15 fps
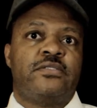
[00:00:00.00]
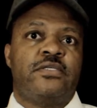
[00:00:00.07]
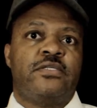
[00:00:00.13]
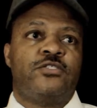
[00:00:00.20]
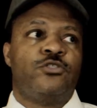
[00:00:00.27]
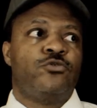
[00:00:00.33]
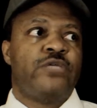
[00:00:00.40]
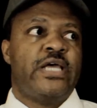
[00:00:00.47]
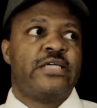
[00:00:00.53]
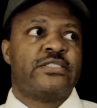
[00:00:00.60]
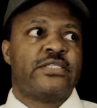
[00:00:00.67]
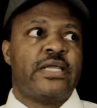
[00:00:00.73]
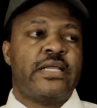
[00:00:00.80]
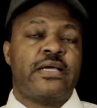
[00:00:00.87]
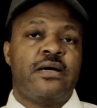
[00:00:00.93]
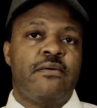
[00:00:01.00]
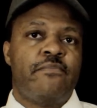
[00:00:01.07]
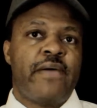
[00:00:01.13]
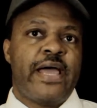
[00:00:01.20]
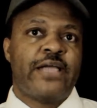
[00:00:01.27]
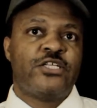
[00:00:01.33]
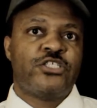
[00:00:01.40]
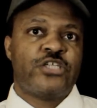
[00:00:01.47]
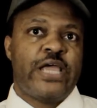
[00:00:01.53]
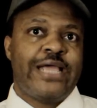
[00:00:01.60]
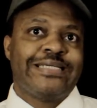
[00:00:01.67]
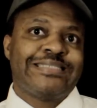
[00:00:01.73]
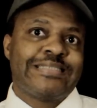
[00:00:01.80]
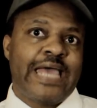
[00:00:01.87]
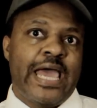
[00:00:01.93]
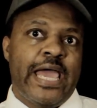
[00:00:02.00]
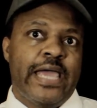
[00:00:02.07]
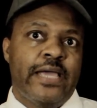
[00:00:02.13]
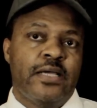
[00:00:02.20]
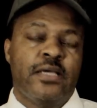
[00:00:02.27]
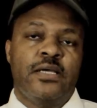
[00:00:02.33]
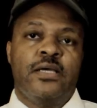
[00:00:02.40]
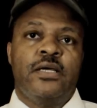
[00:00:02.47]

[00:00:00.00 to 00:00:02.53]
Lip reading: Then 2 days later, come back, change to A.